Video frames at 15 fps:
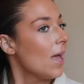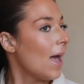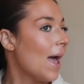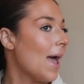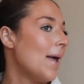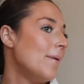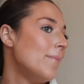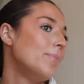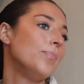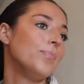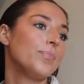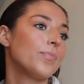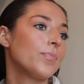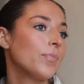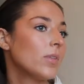
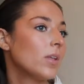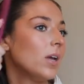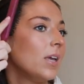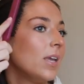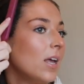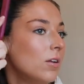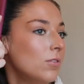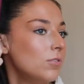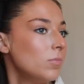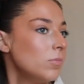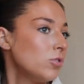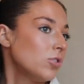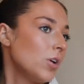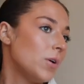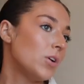yeah, London
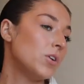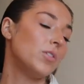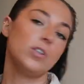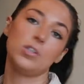was so good.